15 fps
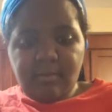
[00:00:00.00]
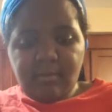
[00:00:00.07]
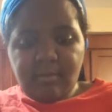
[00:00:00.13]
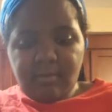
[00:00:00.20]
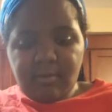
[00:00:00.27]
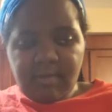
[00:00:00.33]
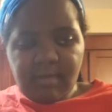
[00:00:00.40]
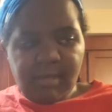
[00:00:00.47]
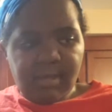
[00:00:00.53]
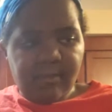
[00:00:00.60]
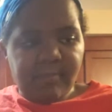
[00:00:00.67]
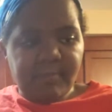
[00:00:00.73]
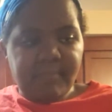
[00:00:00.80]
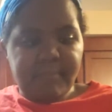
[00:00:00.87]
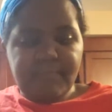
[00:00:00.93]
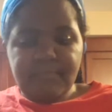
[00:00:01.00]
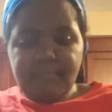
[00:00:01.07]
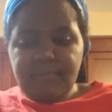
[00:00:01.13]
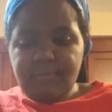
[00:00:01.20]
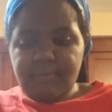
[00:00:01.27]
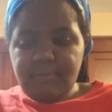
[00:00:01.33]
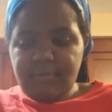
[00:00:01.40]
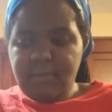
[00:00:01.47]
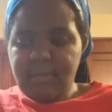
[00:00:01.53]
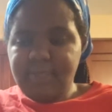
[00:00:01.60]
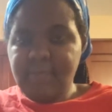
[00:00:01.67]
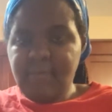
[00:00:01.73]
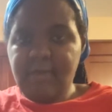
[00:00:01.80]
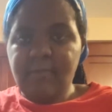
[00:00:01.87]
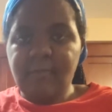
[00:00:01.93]
Okay, so
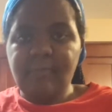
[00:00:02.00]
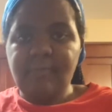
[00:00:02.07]
that's out.